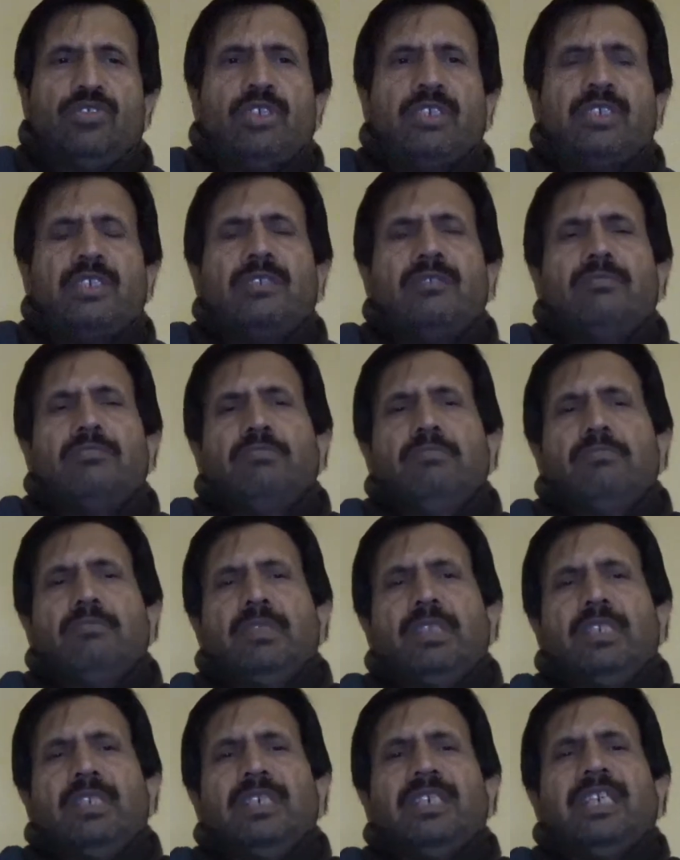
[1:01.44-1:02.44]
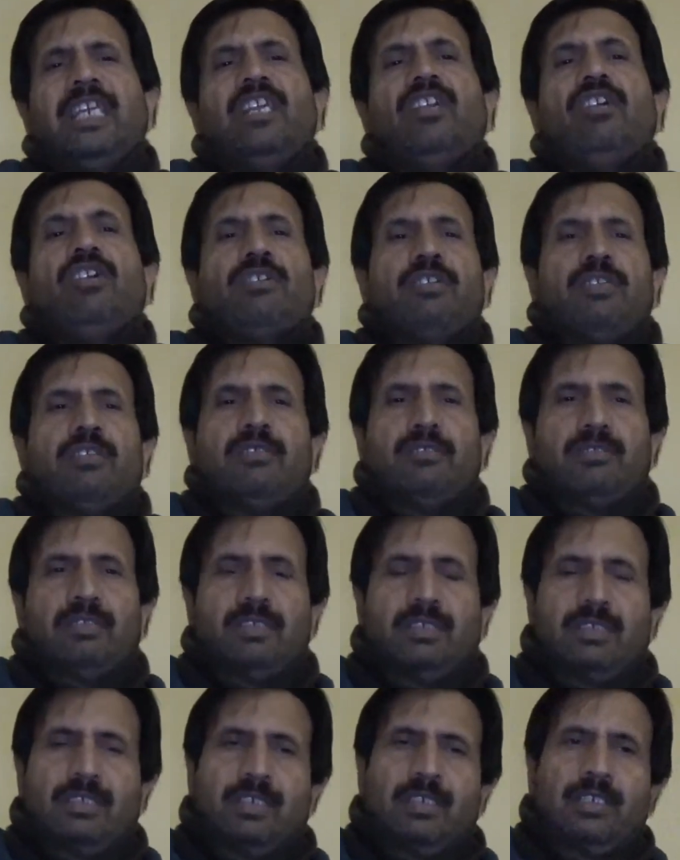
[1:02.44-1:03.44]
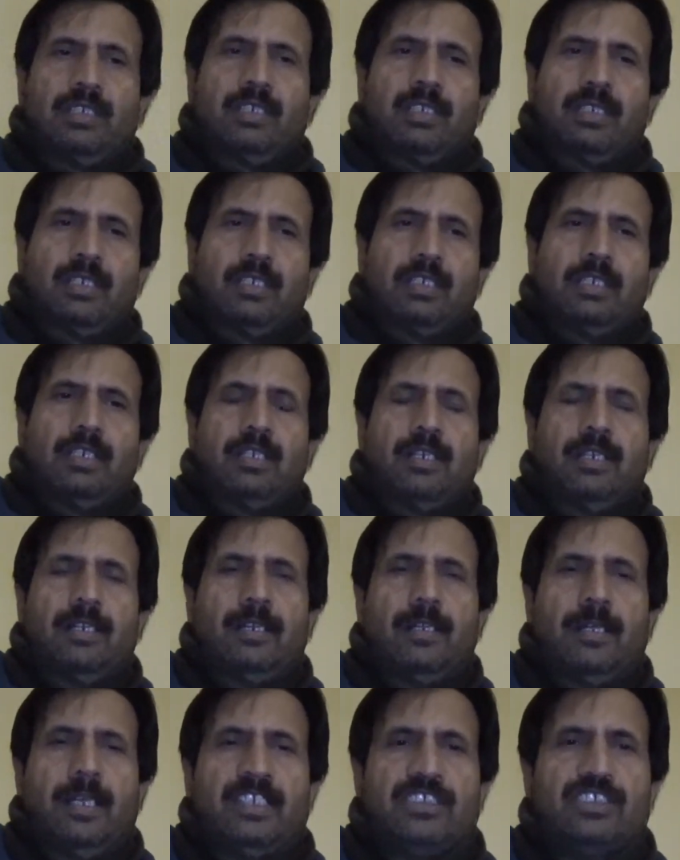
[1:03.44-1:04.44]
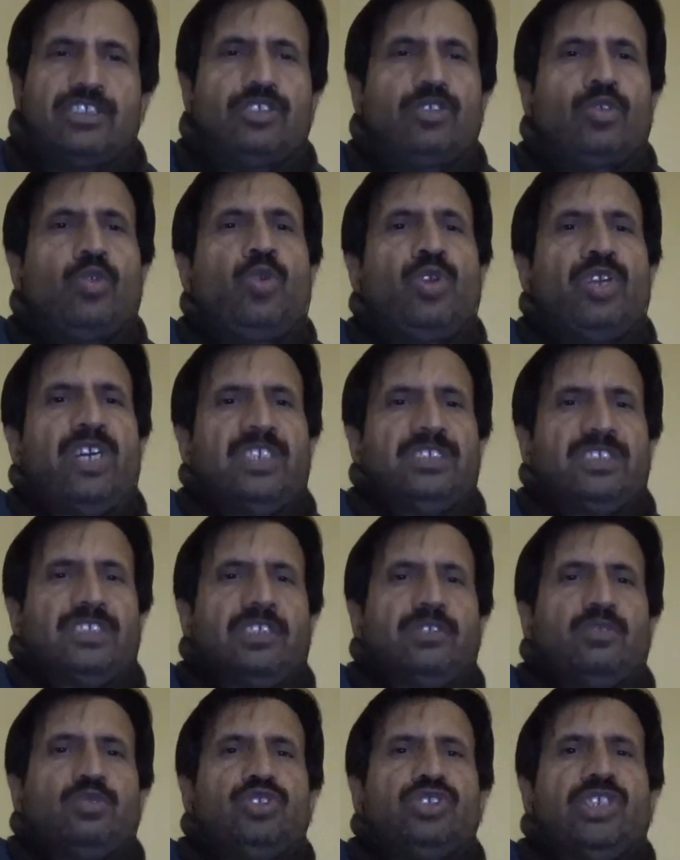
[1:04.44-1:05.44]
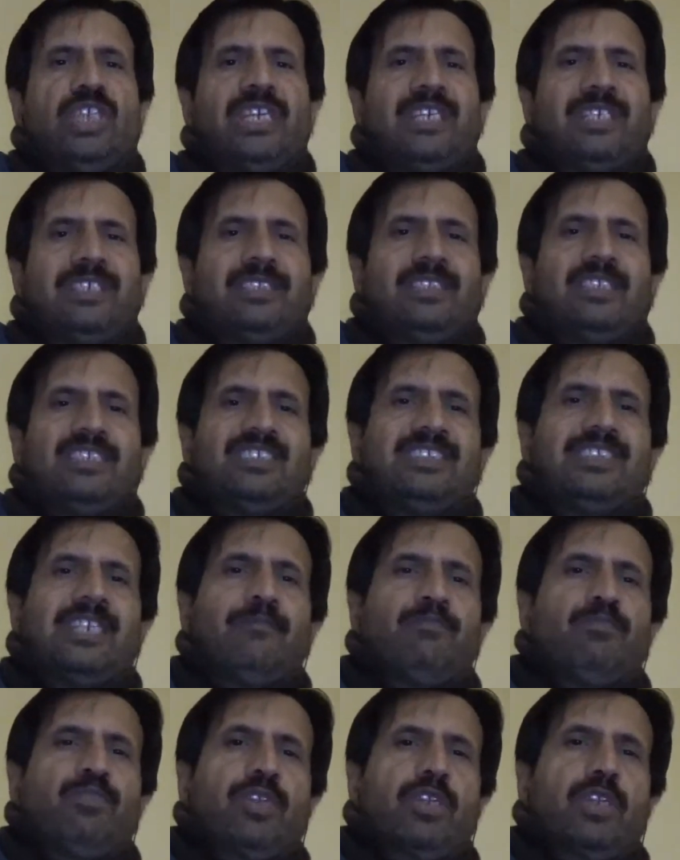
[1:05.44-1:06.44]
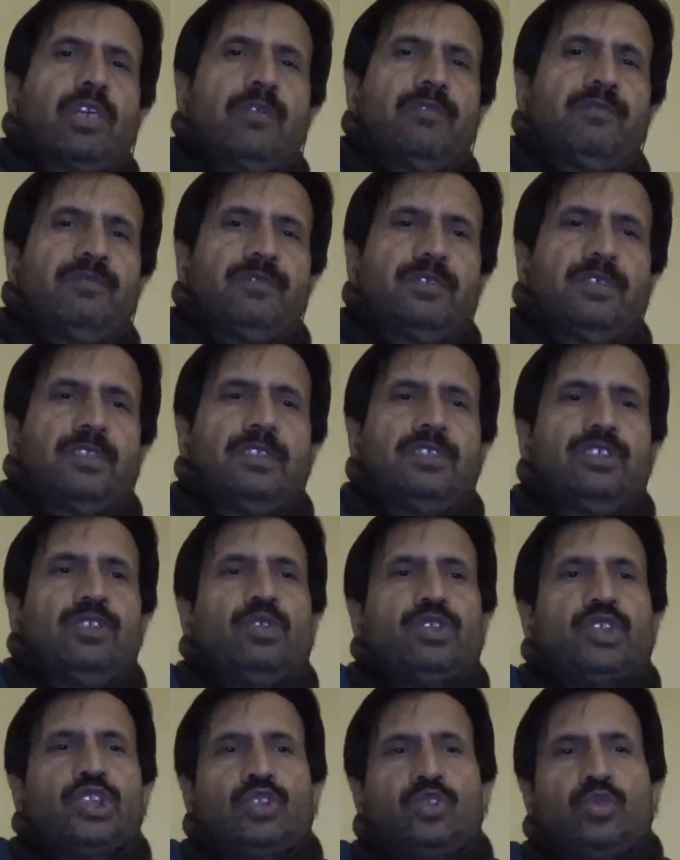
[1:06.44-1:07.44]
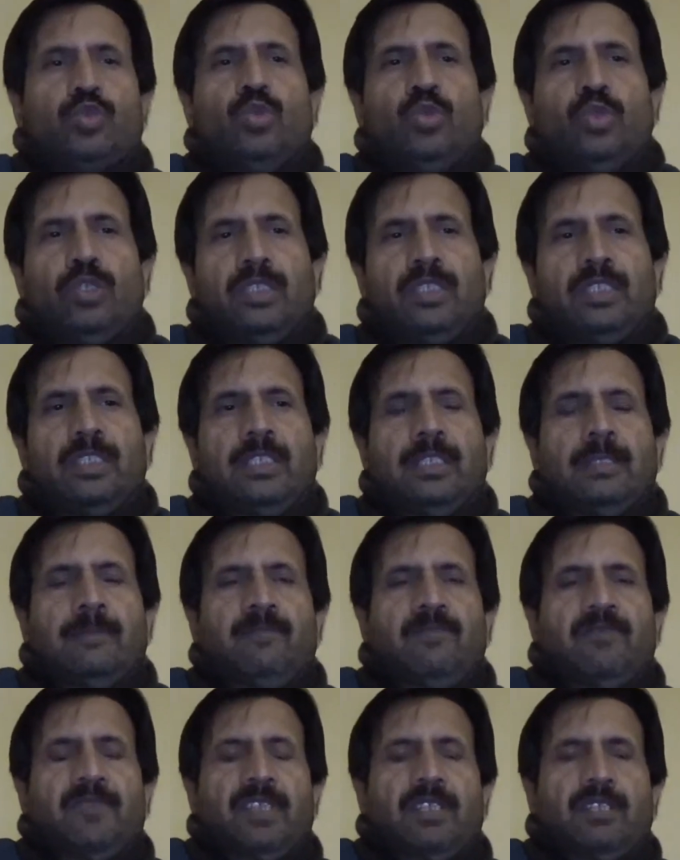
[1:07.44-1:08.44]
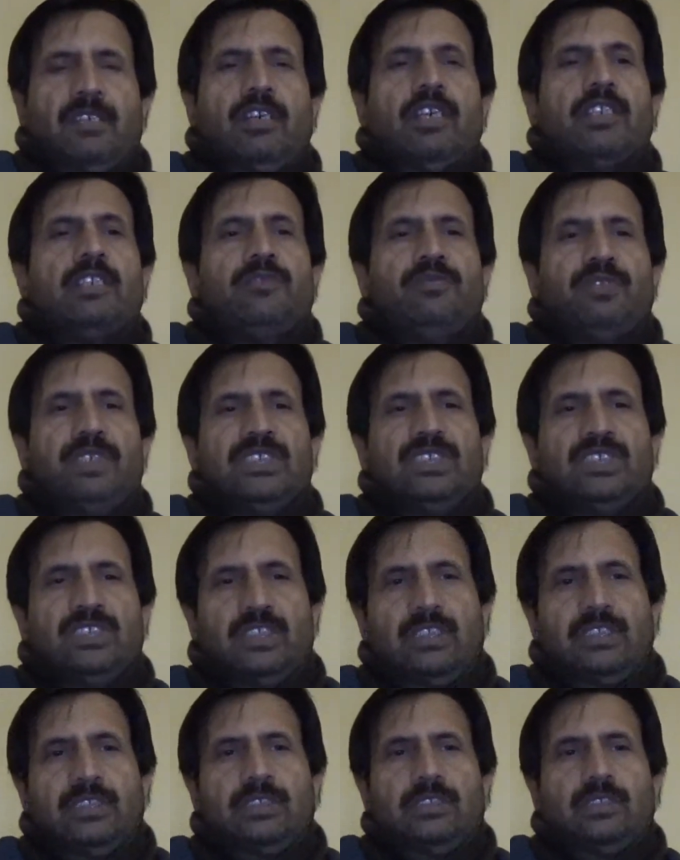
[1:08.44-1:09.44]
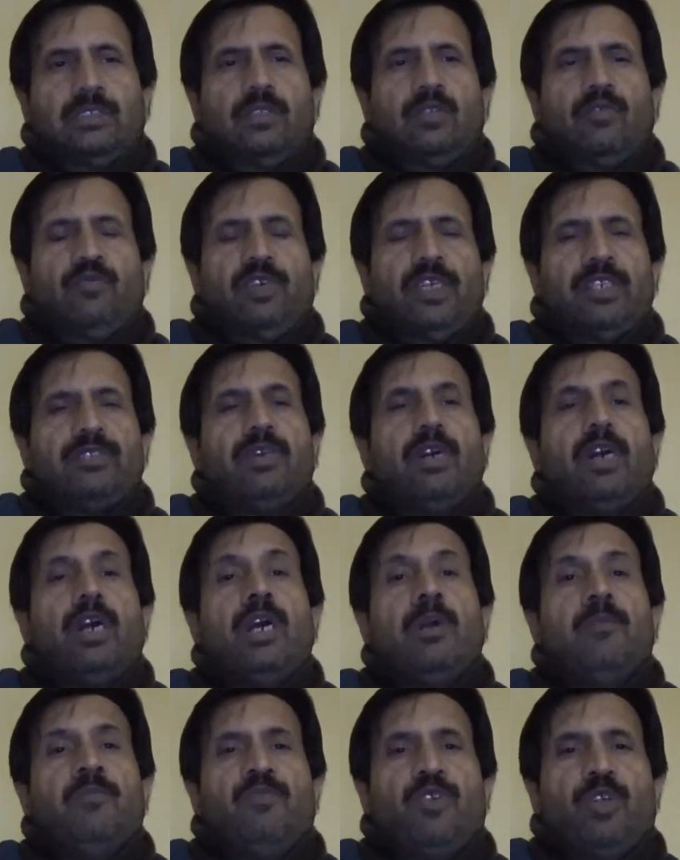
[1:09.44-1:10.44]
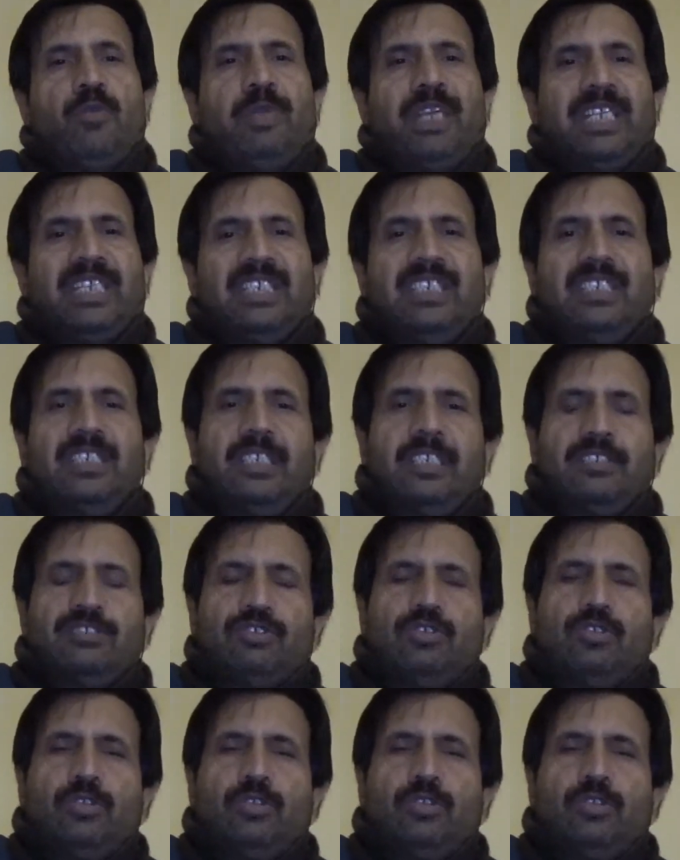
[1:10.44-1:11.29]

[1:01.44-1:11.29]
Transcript: doctor can order a stool culture to check the sample of your stool or the feces for the harmful bacteria,